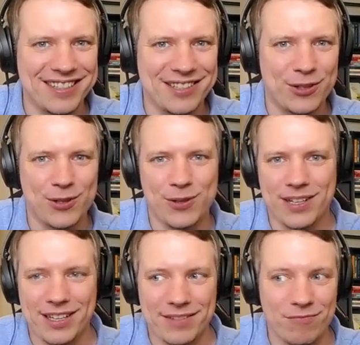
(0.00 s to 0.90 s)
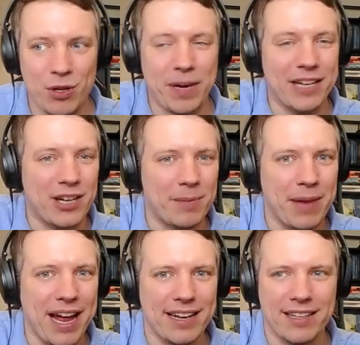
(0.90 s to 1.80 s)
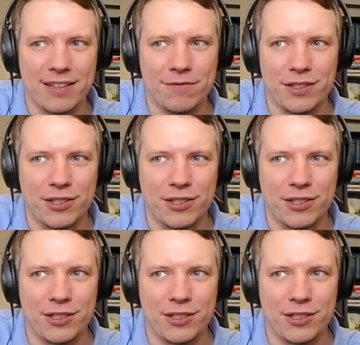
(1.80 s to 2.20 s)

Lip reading: So you might come back if a